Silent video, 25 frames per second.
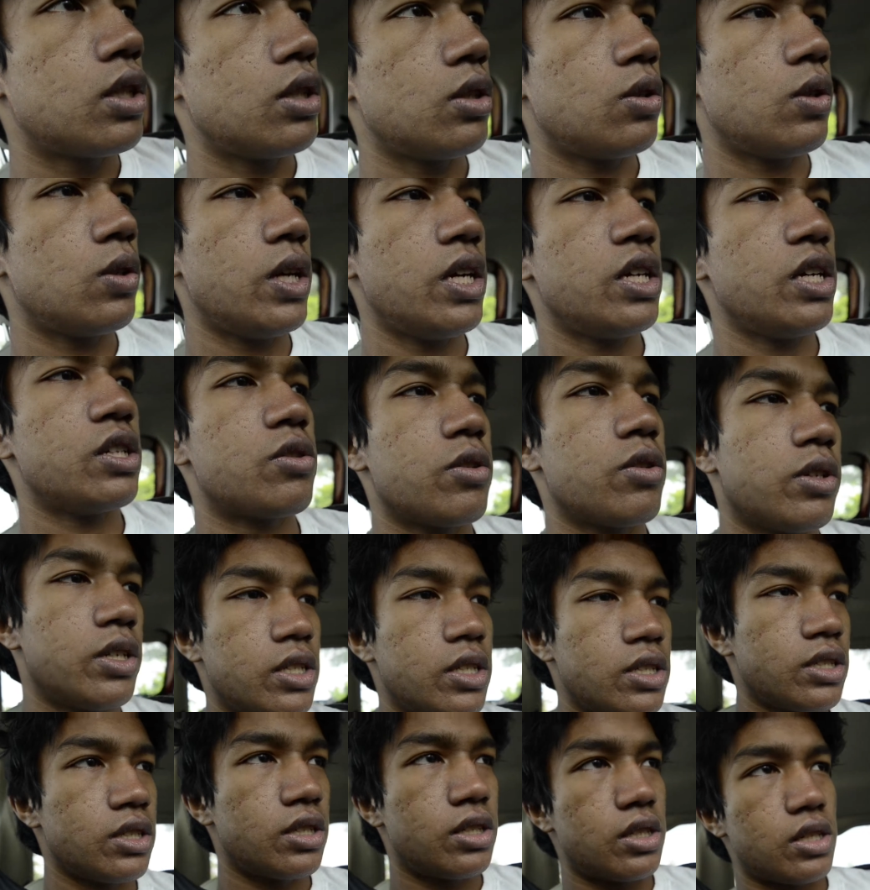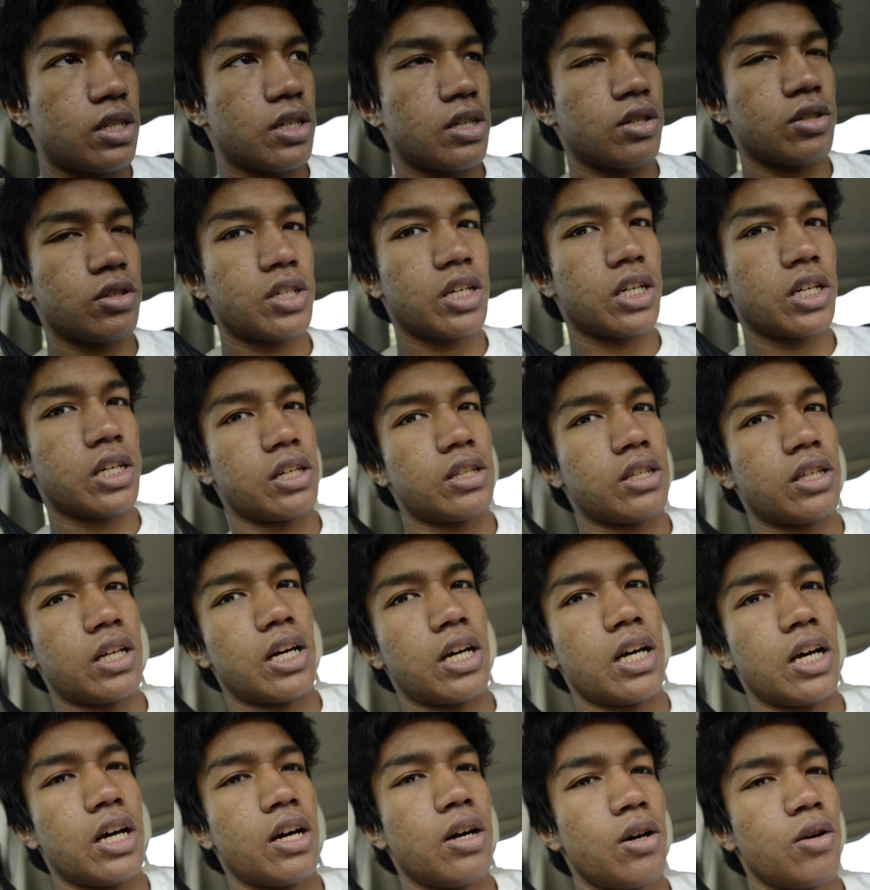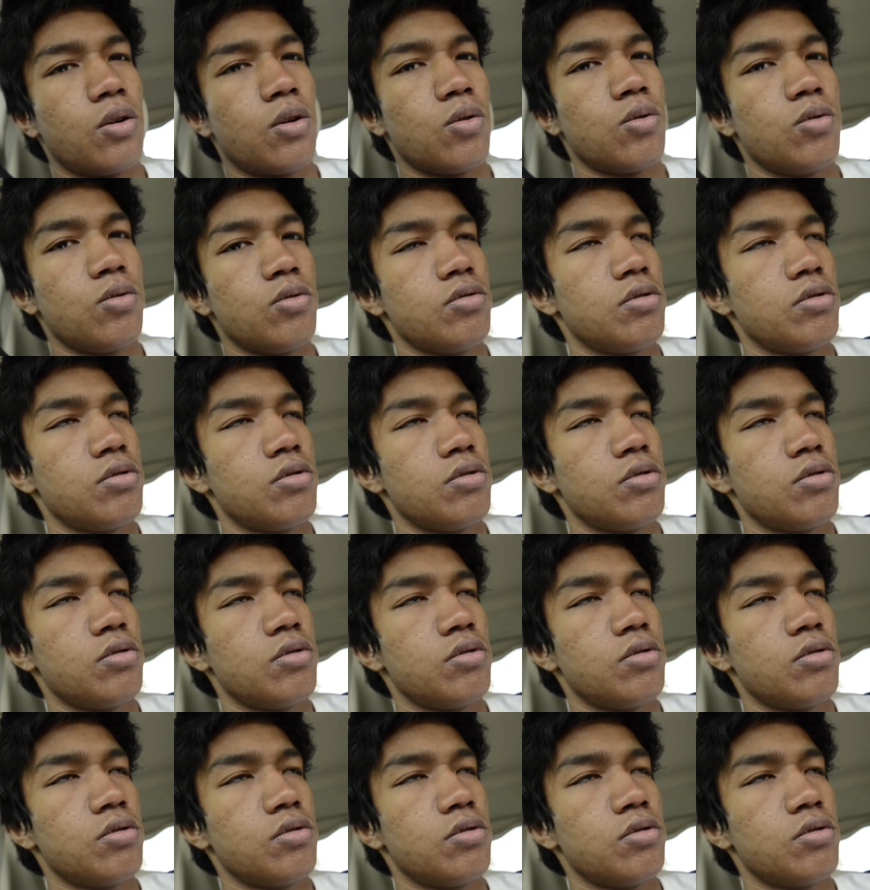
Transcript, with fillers: to Adrian's to go check out the house.